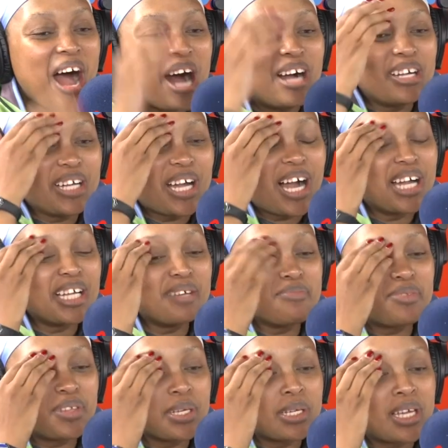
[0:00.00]
I
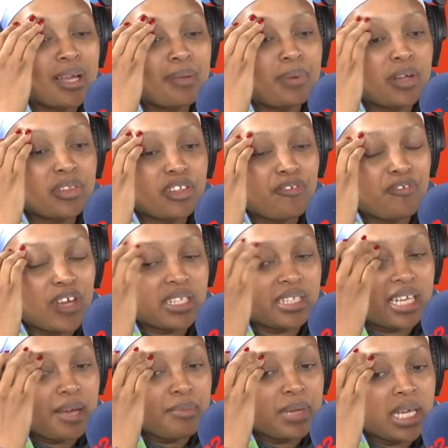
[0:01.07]
am thinking about the fact
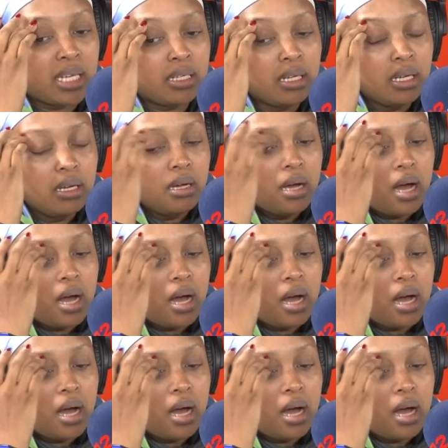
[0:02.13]
that, I mean,